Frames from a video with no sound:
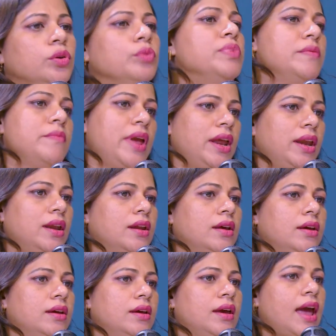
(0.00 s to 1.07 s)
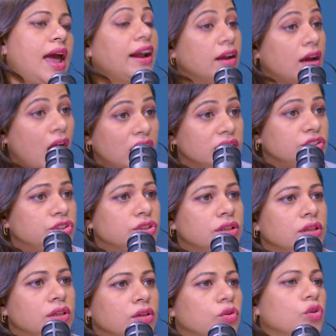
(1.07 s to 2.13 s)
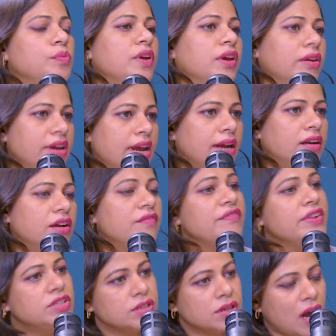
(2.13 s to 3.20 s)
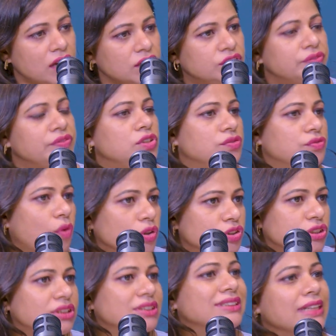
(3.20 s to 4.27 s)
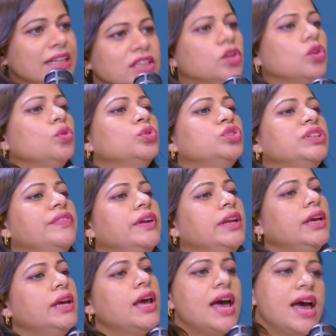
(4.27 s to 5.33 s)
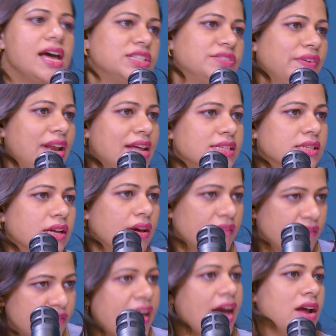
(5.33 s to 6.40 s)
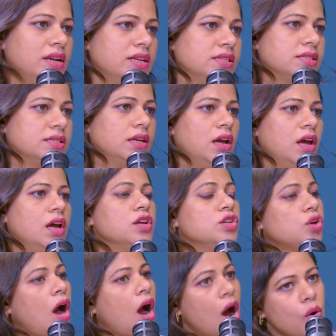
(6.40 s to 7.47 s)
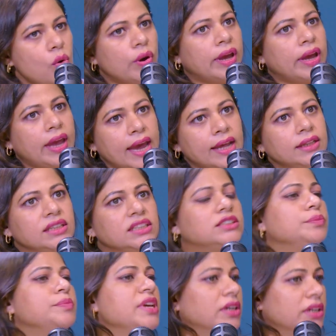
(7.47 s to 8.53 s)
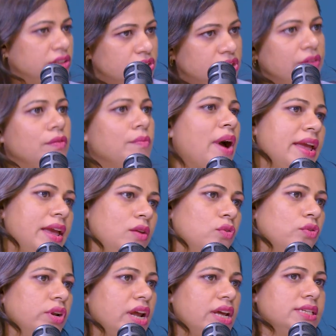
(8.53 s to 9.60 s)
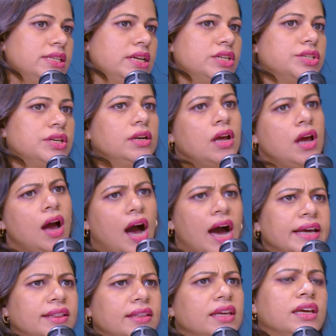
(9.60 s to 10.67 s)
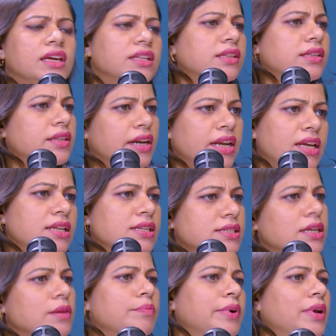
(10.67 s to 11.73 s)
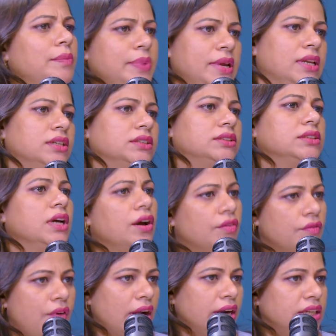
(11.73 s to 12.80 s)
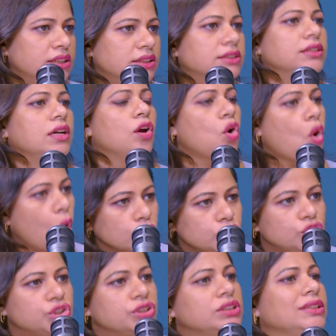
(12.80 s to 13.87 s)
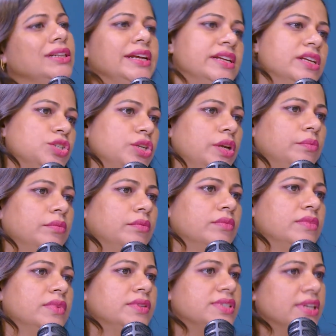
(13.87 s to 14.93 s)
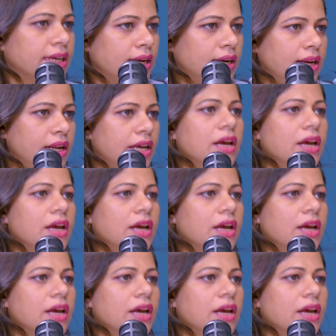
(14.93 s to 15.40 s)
to be made and culture to be created, which fosters inclusivity as well as fairness. So how can this be achieved by an organization? I think in three simple pillars. One is conscious leadership. Secondly,